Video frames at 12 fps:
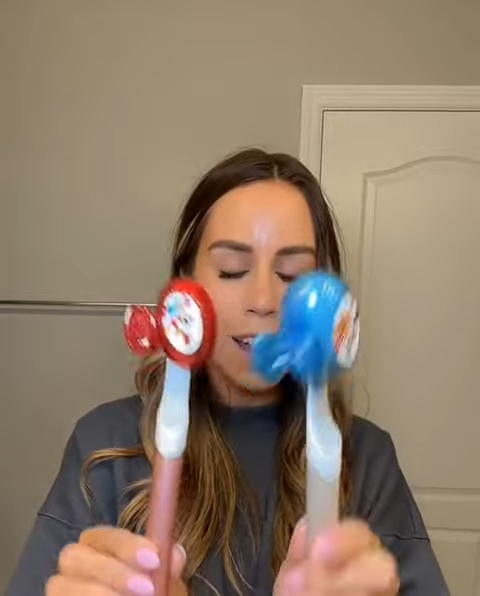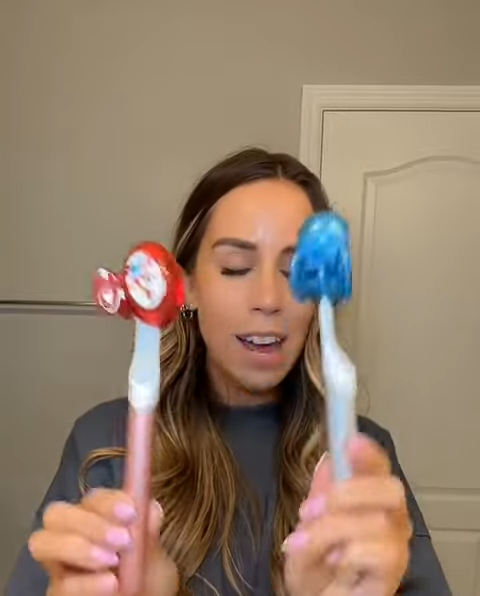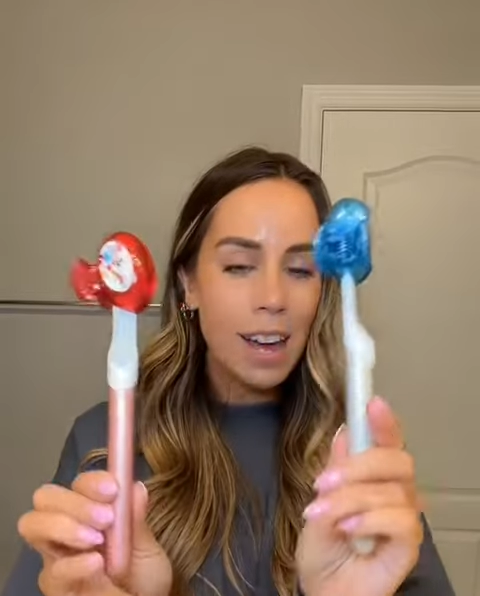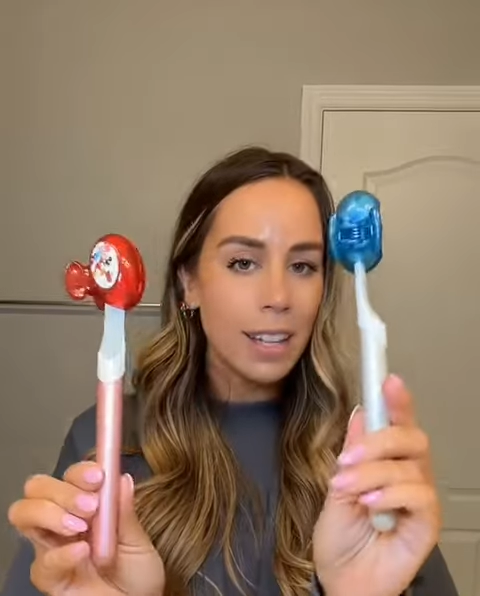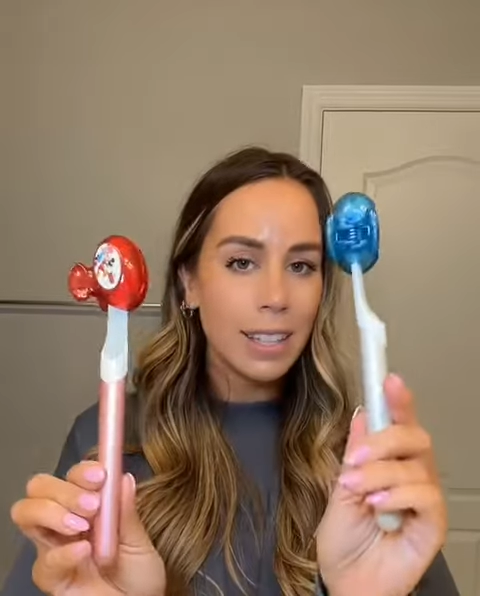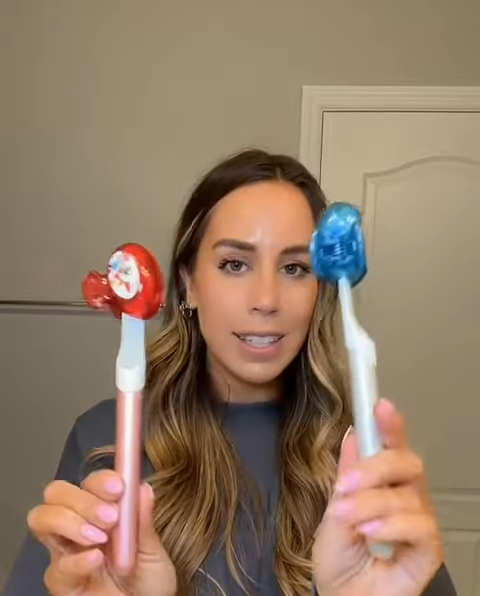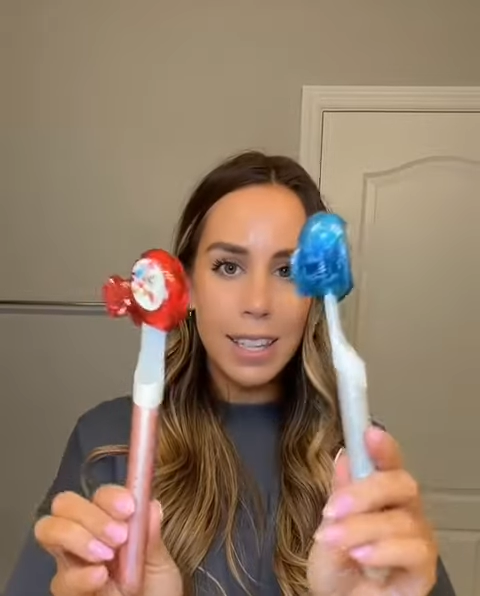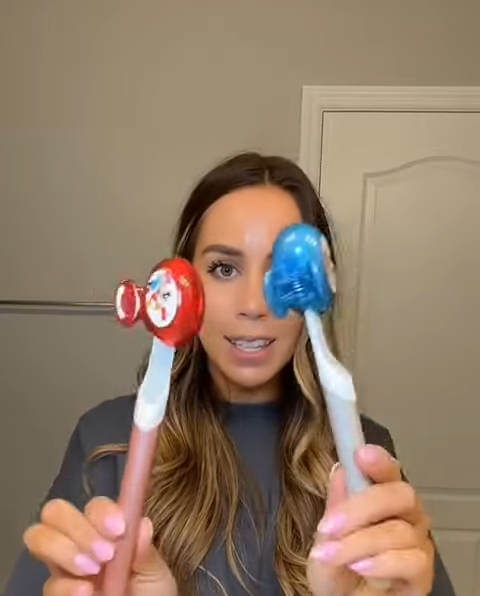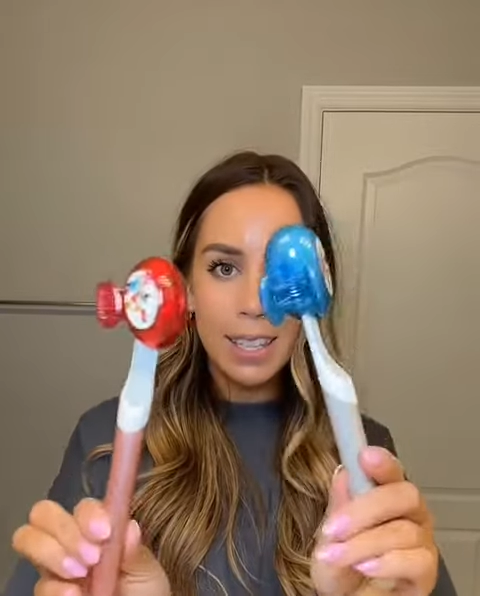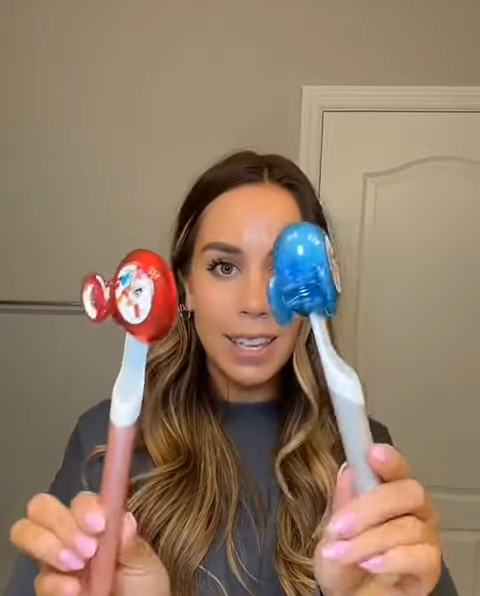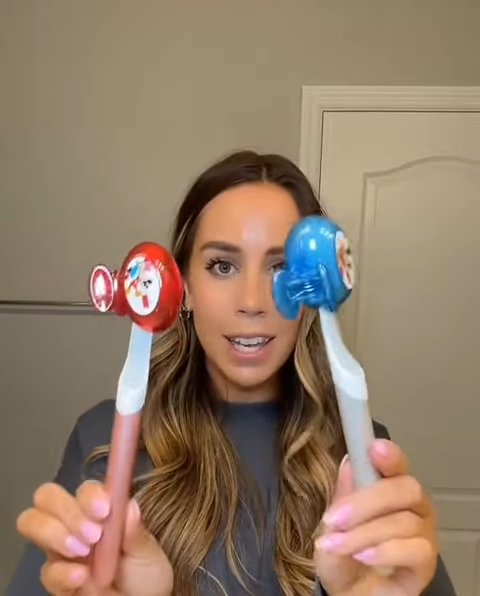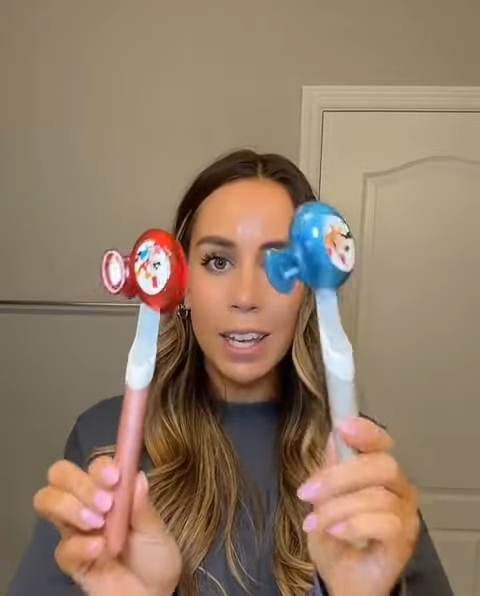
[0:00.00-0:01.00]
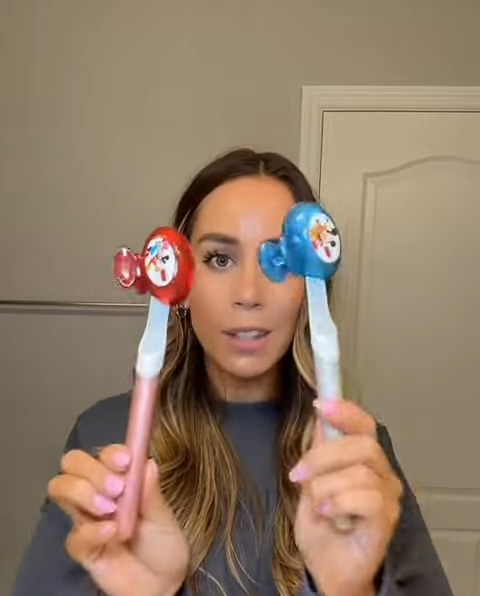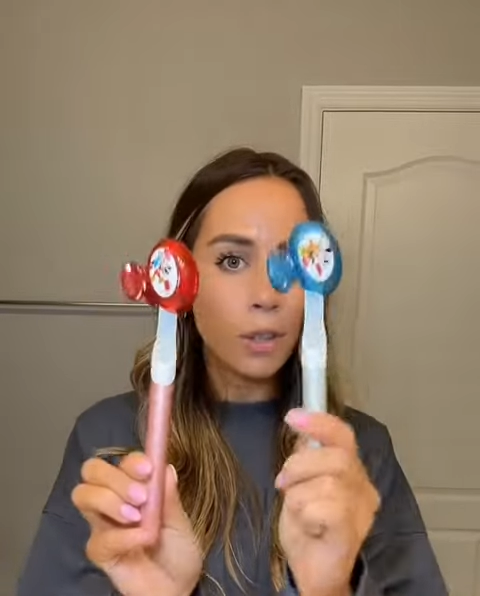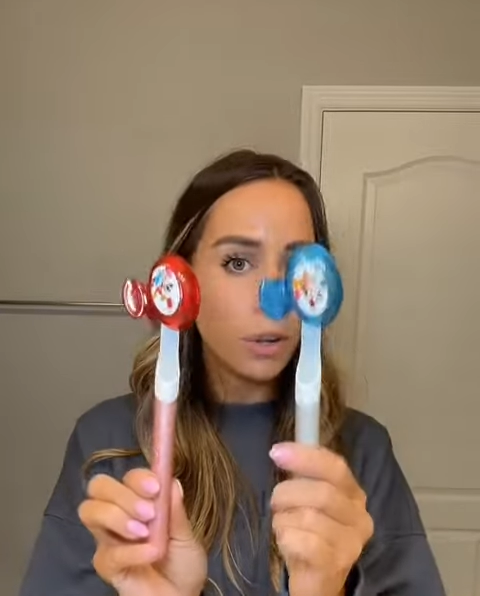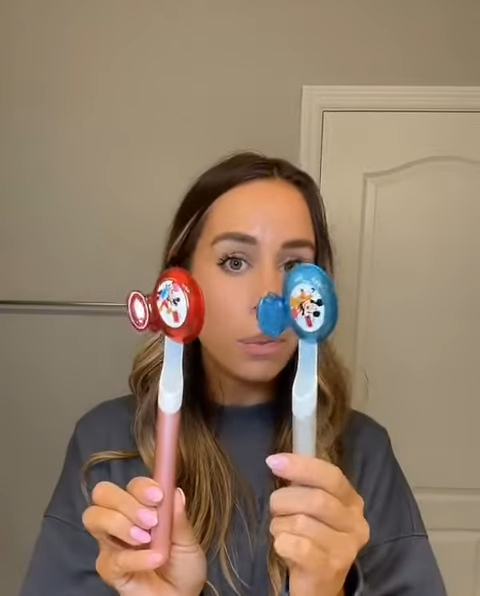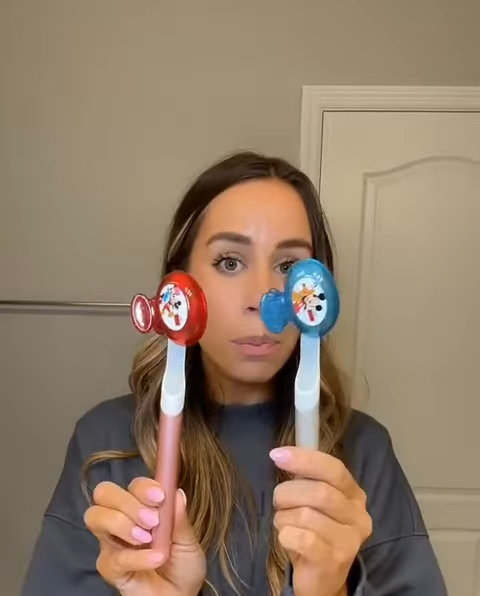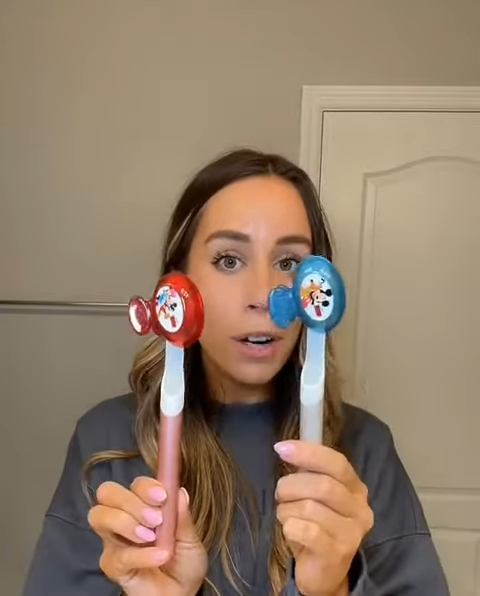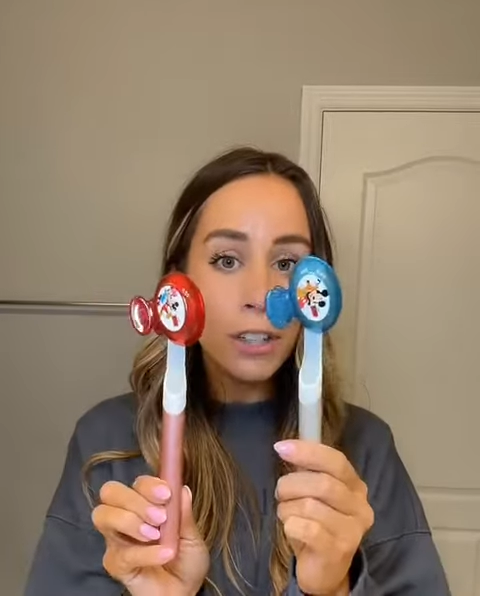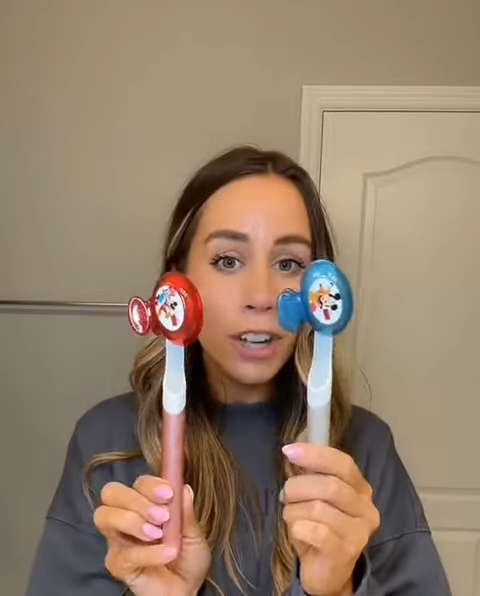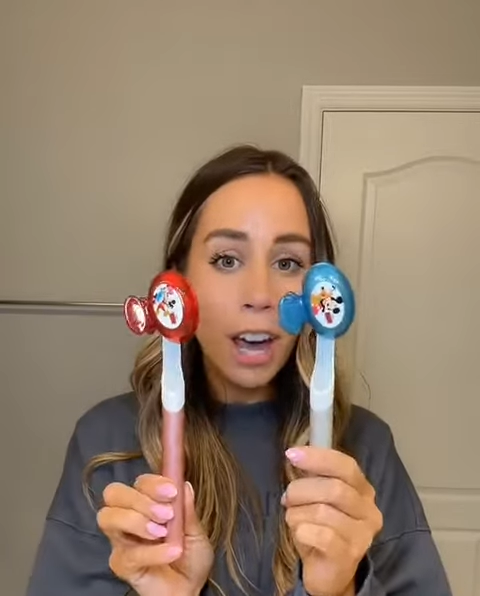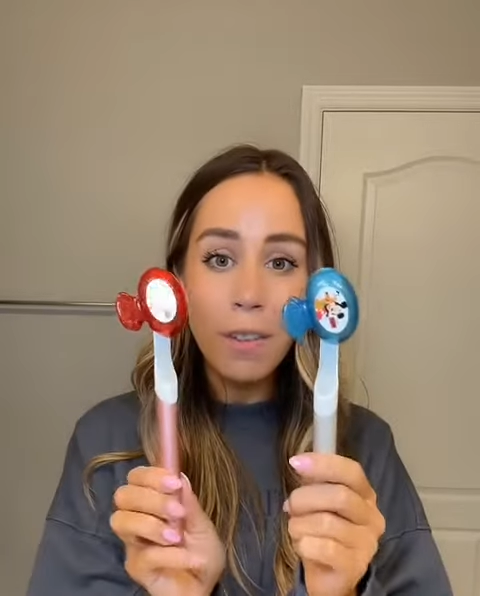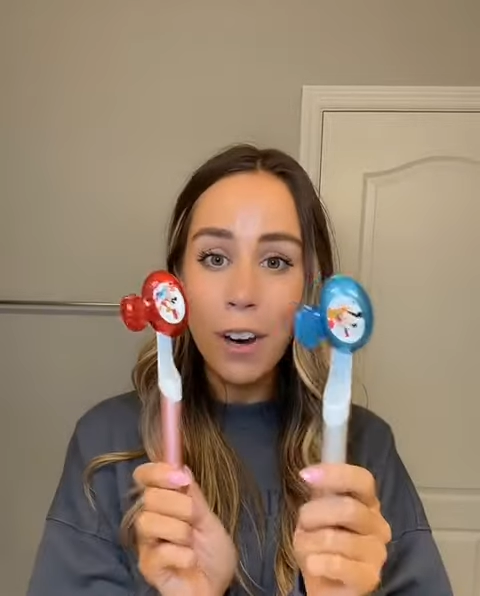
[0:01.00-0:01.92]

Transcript: Disney toothbrush covers